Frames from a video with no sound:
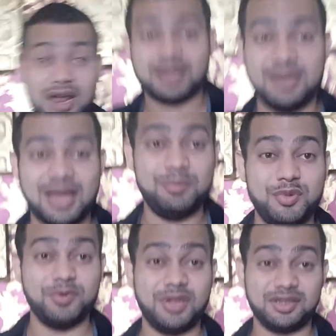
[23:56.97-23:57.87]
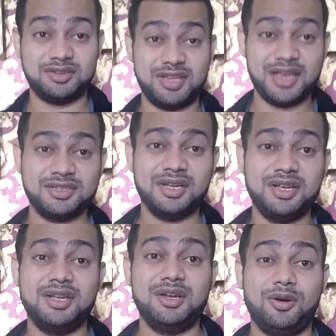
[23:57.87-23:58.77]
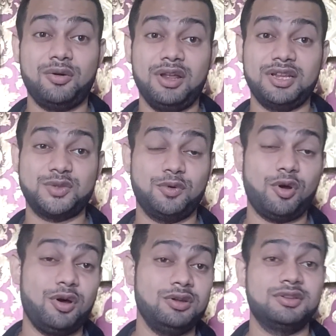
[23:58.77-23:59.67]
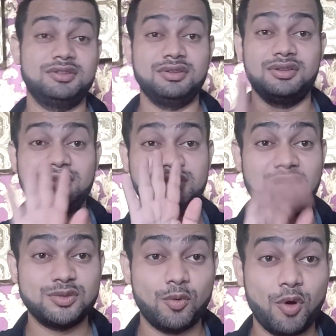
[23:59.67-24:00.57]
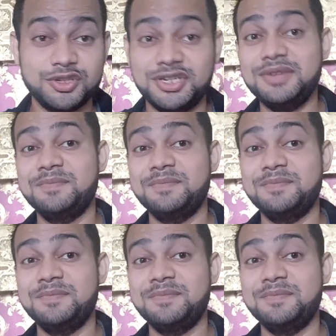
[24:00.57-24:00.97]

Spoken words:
help you with other things. All right, that's all. Thanks for watching.